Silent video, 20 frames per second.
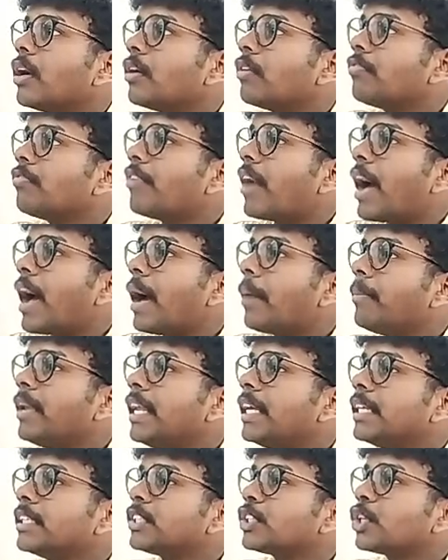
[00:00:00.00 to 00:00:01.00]

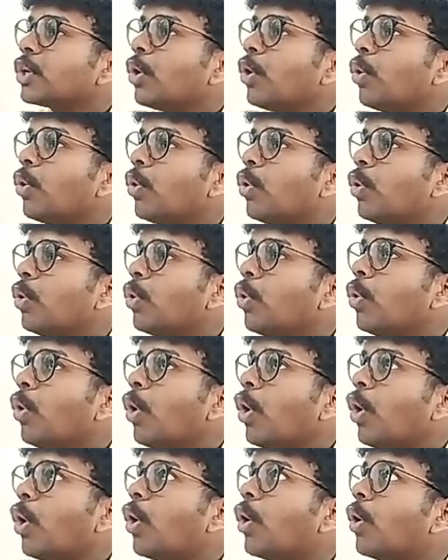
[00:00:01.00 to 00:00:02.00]
Families who
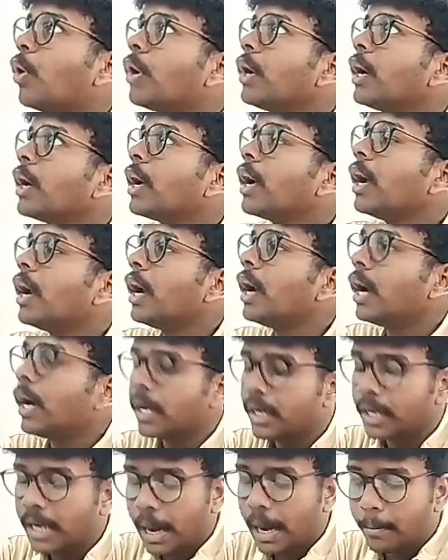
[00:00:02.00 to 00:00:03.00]
own
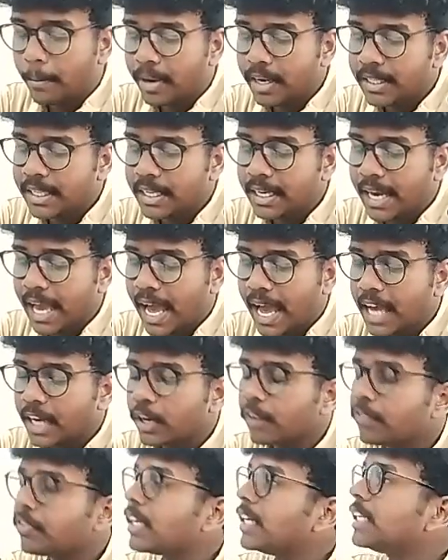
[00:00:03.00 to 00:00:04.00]
double the land
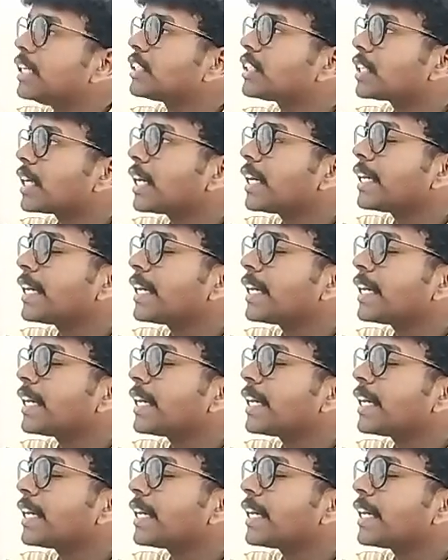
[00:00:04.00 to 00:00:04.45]
of the district